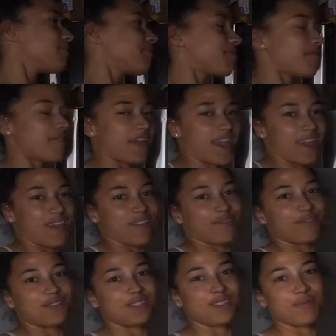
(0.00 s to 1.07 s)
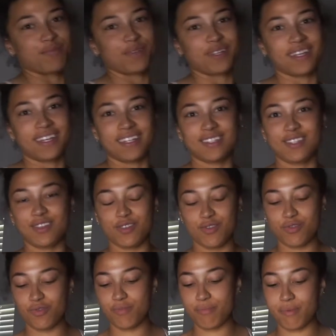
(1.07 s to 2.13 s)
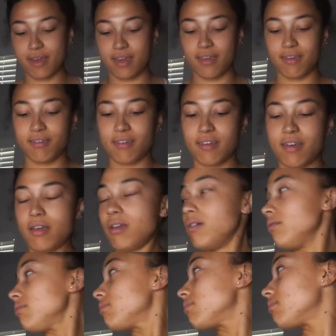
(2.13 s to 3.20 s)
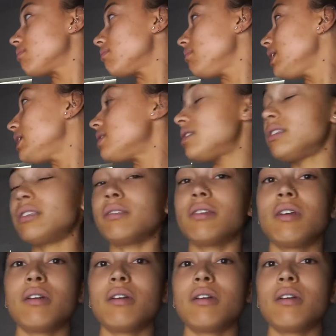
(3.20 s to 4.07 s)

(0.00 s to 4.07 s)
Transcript: fave to put into my meats,